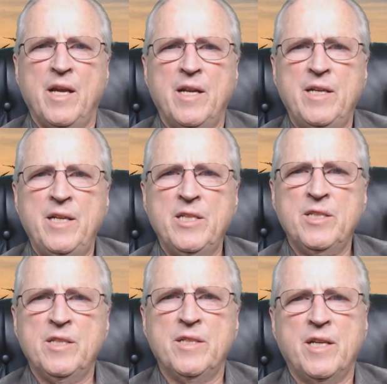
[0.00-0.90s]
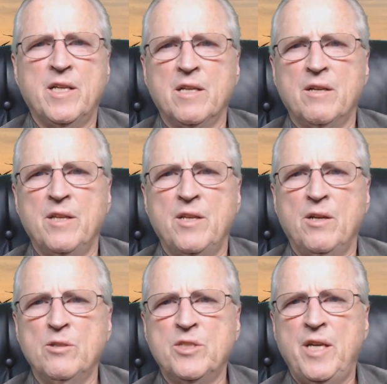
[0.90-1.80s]
In addition, declare that
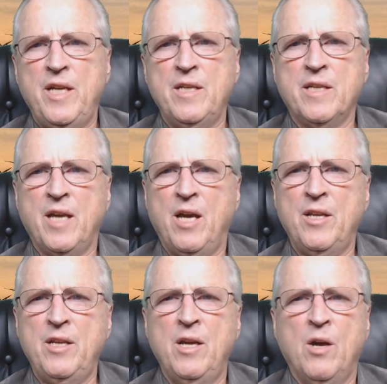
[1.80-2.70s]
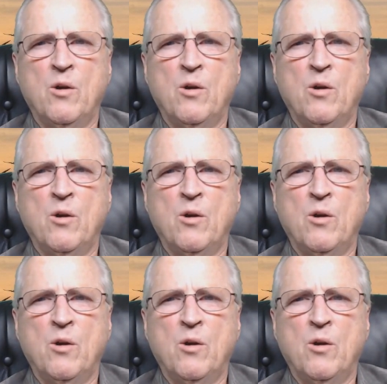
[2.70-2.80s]
no state, county,